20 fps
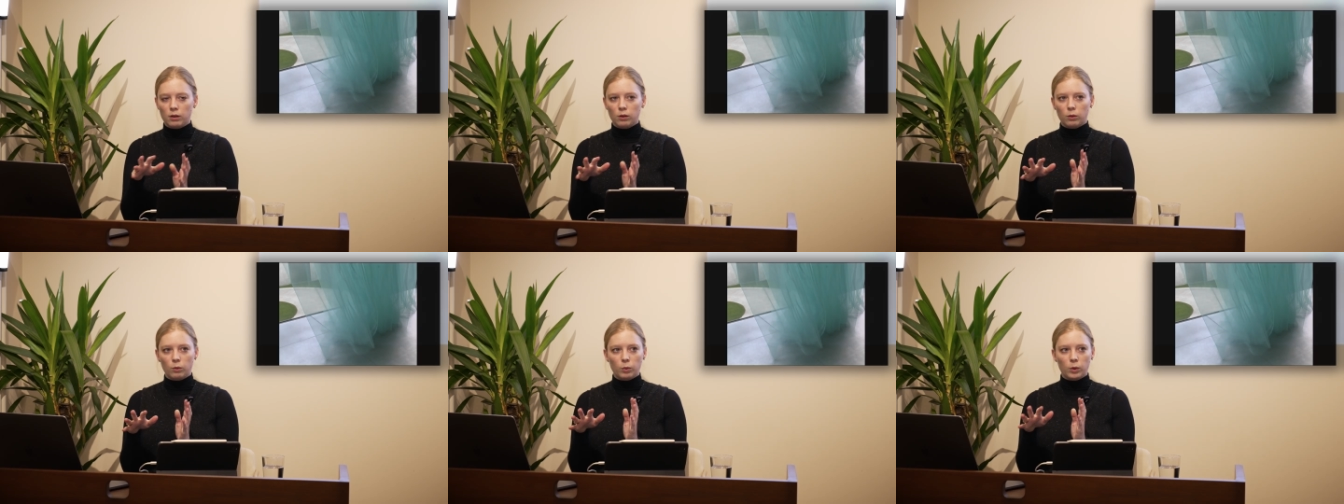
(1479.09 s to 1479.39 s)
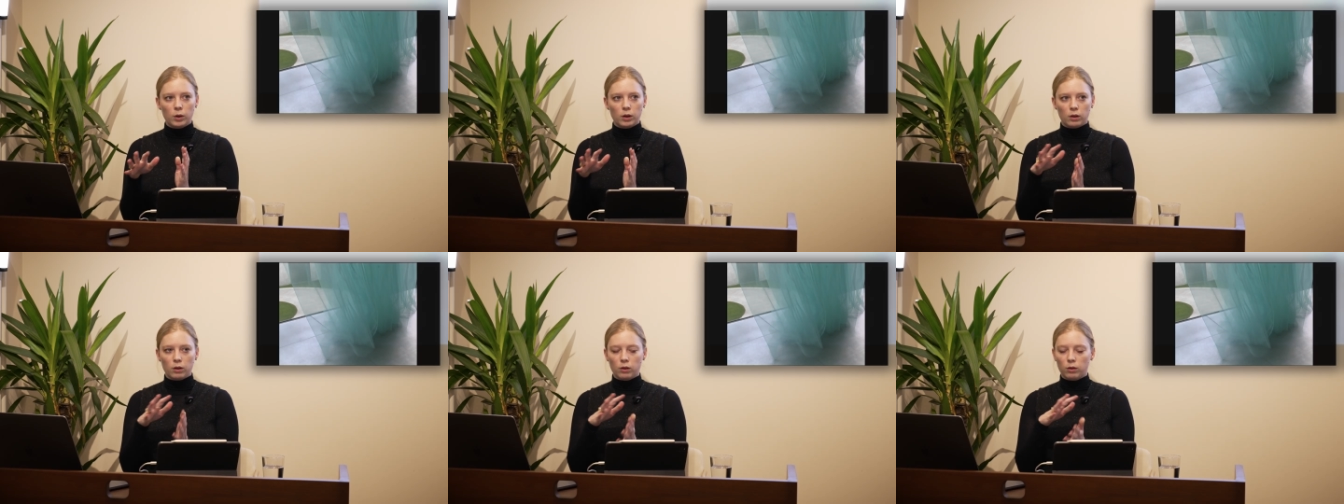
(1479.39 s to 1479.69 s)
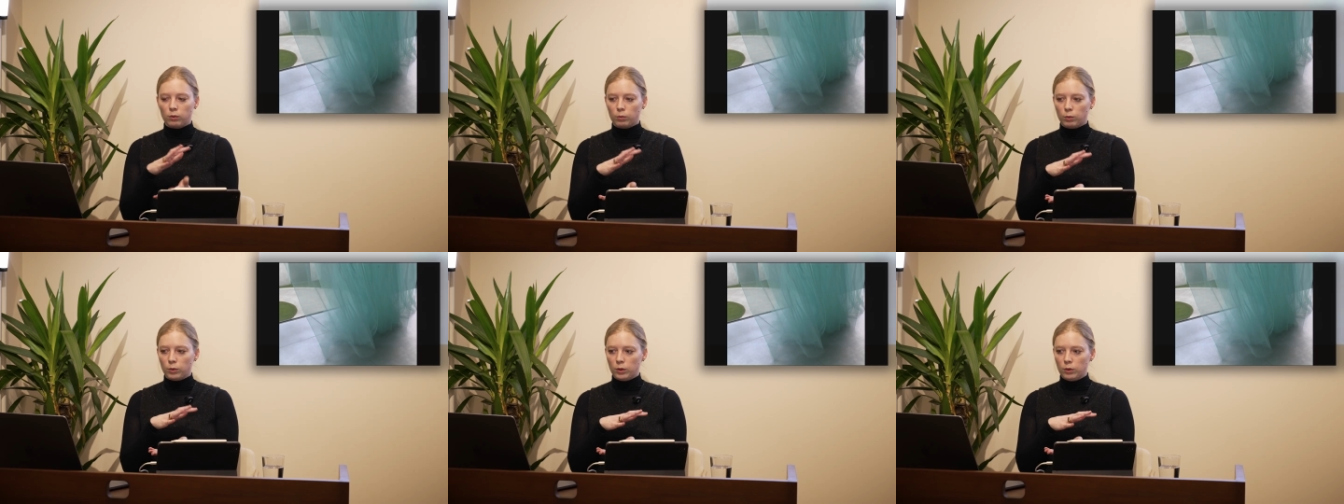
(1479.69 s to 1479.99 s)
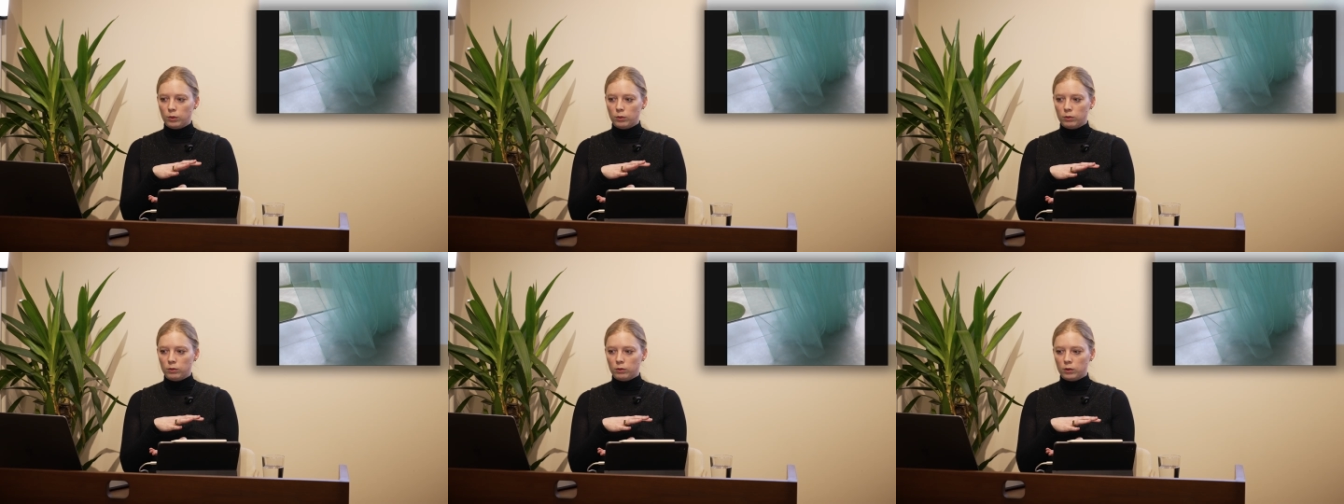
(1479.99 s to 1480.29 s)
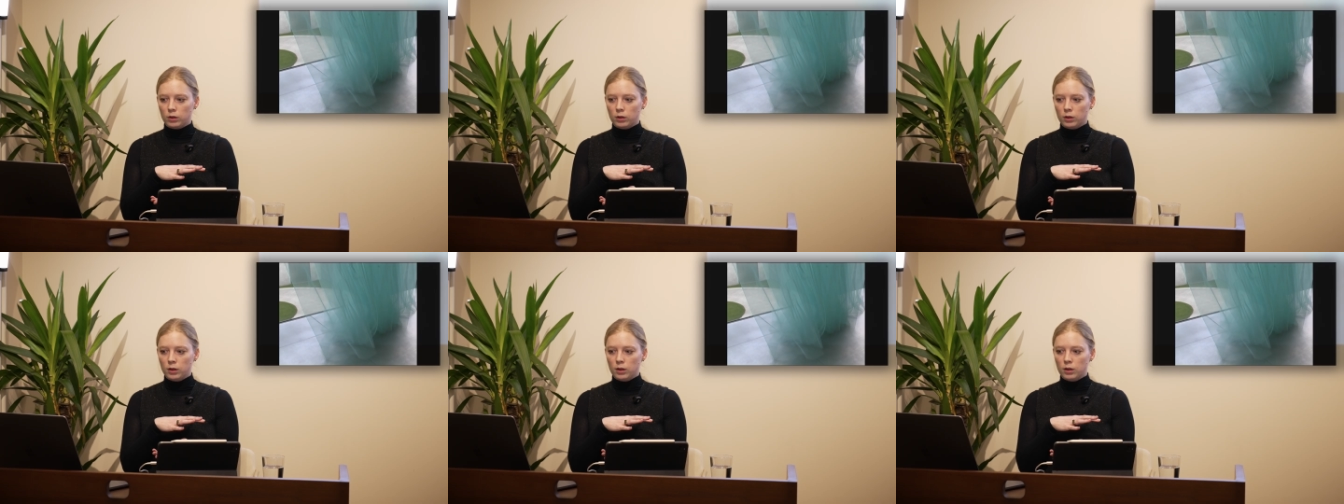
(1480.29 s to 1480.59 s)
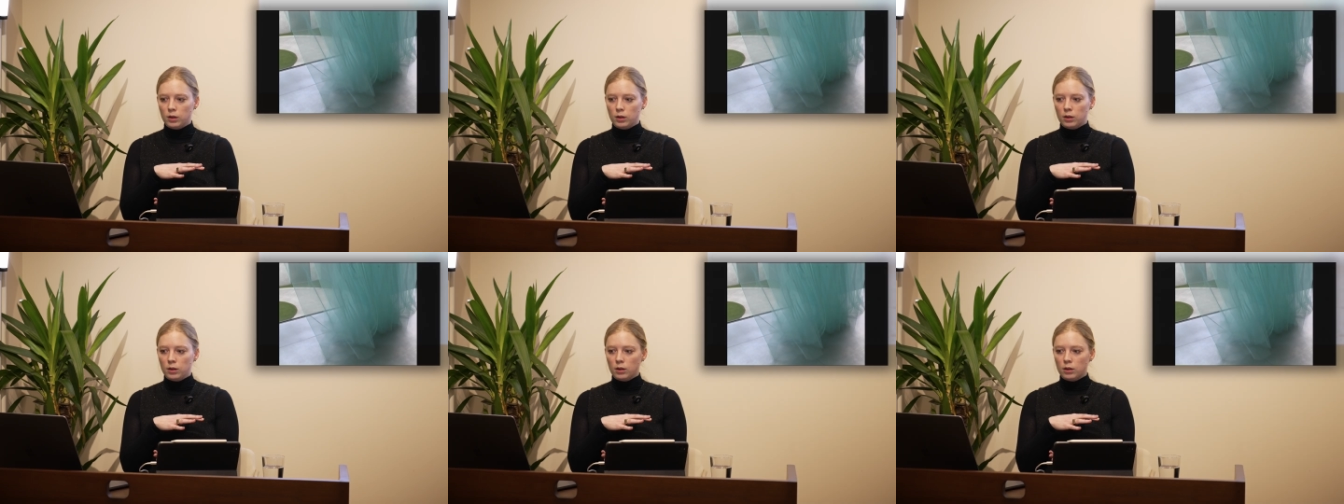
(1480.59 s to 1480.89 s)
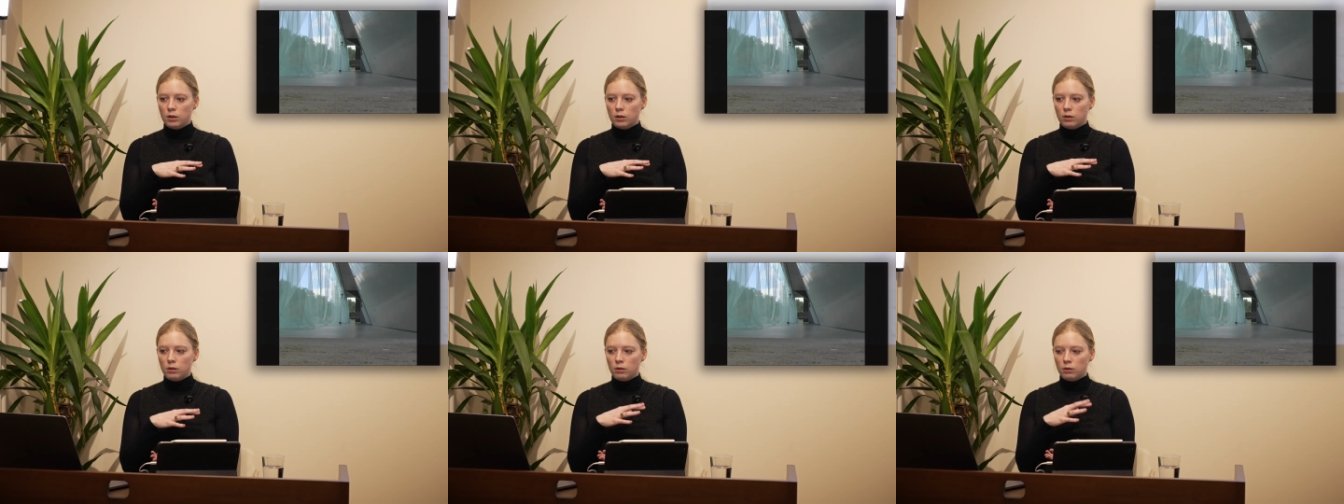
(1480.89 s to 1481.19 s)
their work through
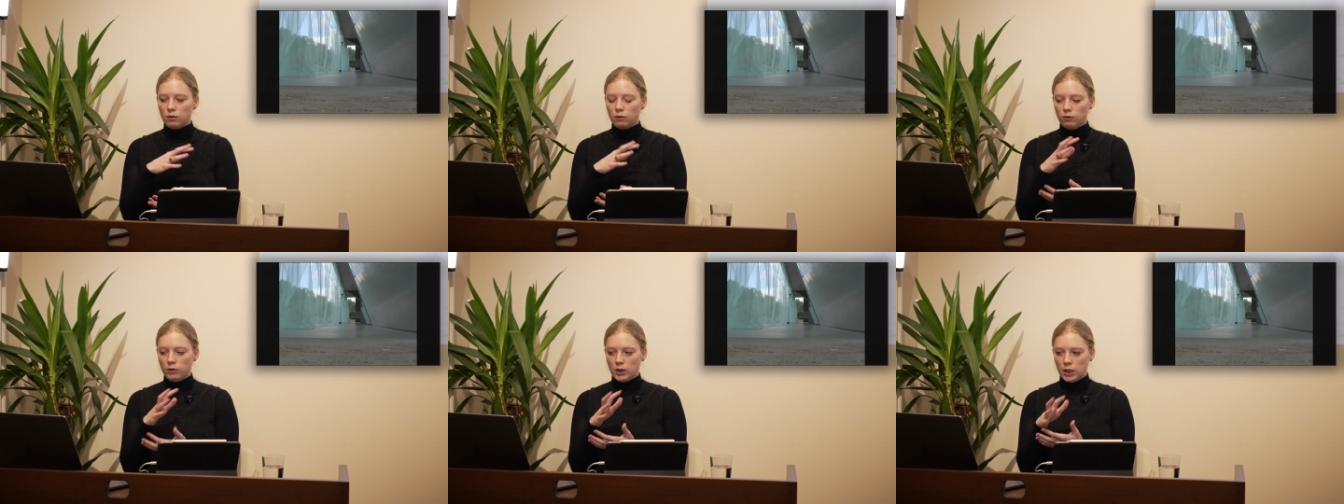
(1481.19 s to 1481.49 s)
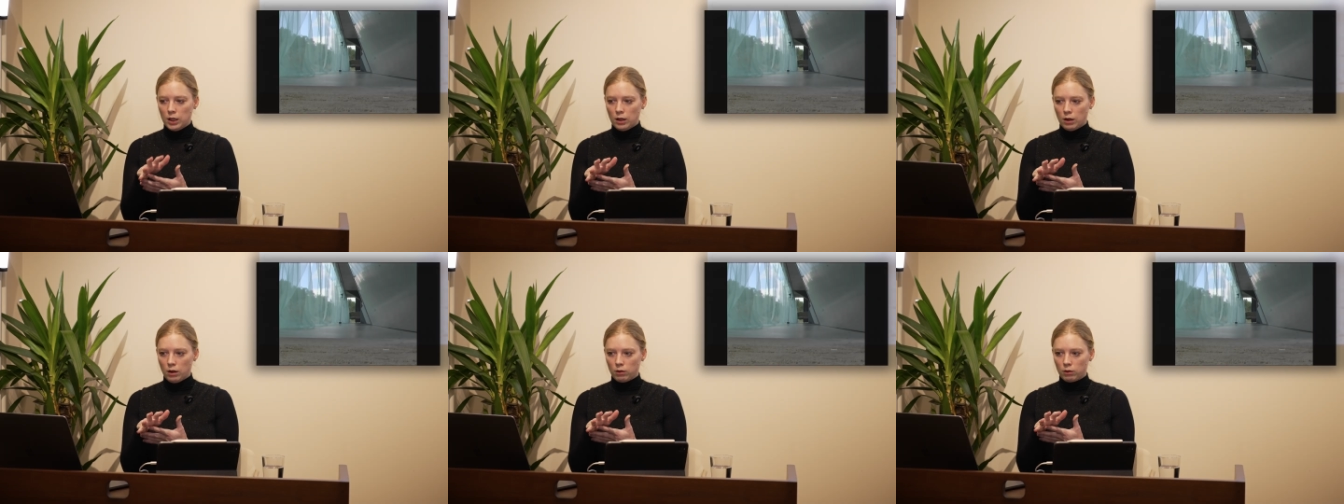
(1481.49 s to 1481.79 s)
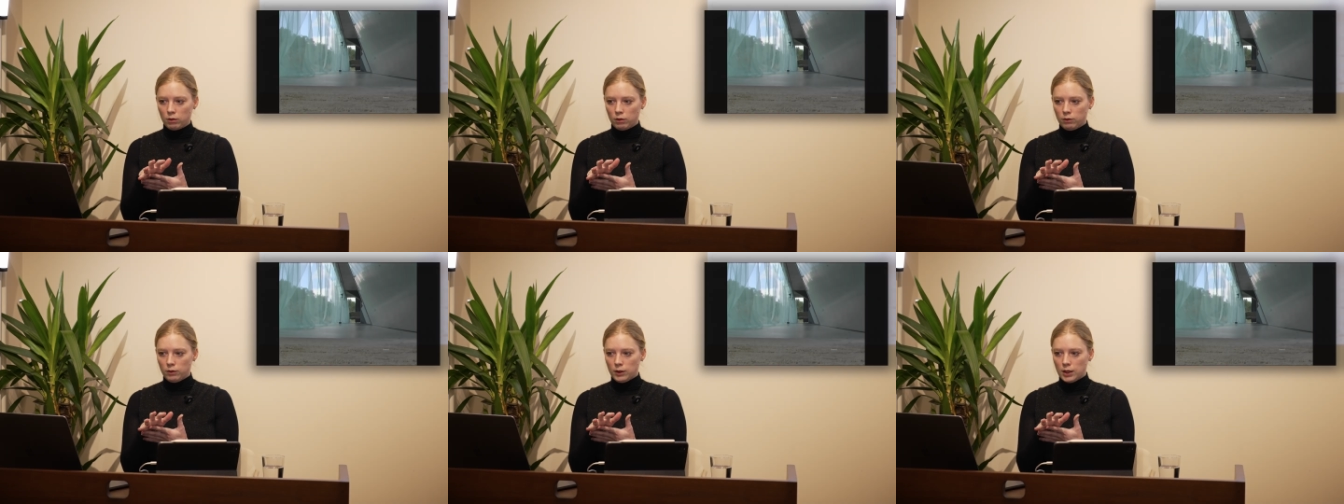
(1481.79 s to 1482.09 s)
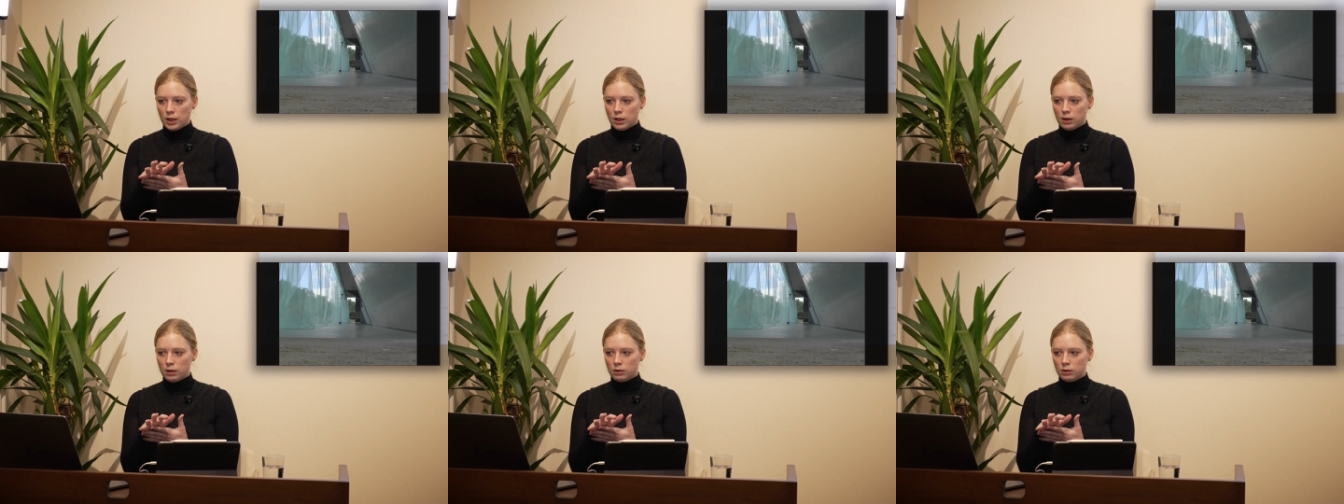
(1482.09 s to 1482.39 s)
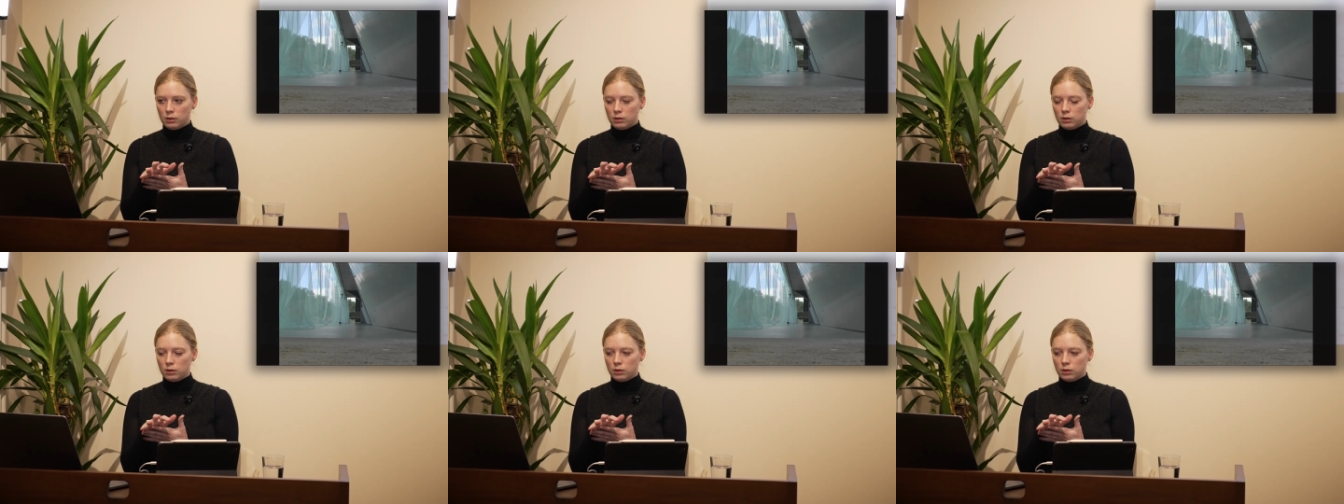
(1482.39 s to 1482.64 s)
videography,